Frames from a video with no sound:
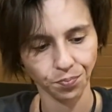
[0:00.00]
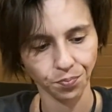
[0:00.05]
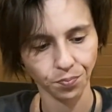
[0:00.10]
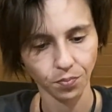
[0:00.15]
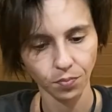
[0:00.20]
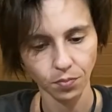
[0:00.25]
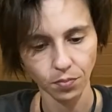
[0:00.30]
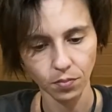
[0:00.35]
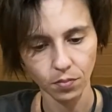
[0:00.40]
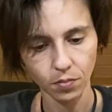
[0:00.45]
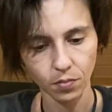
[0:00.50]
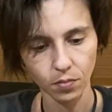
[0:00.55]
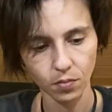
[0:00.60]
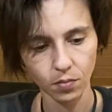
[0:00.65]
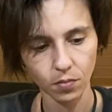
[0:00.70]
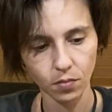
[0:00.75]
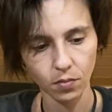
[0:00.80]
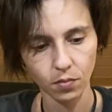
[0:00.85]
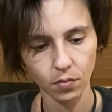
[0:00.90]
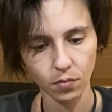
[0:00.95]

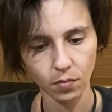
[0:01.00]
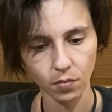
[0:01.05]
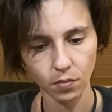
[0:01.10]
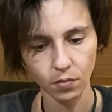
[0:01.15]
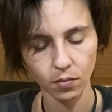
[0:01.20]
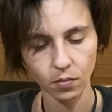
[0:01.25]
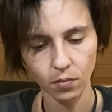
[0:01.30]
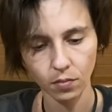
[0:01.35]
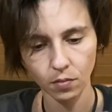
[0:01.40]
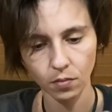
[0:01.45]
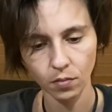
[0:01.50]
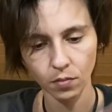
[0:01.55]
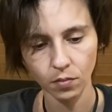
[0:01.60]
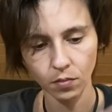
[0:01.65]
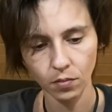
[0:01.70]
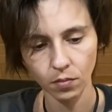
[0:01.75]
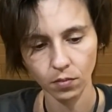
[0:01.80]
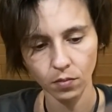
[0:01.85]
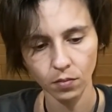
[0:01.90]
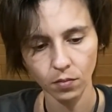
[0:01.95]

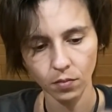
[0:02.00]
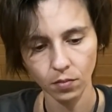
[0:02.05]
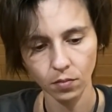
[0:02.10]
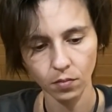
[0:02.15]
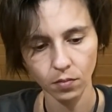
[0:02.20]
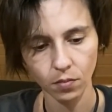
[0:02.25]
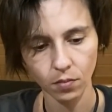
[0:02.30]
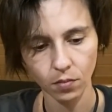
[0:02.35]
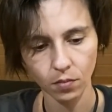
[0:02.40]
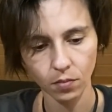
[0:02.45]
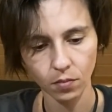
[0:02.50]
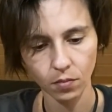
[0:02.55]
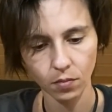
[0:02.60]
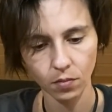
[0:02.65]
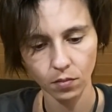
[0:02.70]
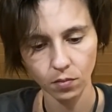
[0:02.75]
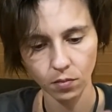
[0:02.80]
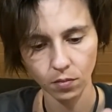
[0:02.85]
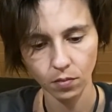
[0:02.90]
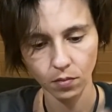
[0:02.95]

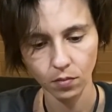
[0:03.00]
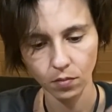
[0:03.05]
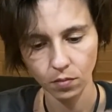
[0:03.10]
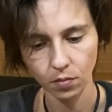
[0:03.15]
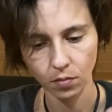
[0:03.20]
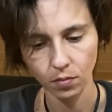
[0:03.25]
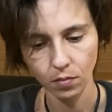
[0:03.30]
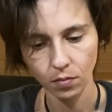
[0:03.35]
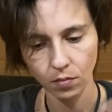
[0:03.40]
Nothing is said.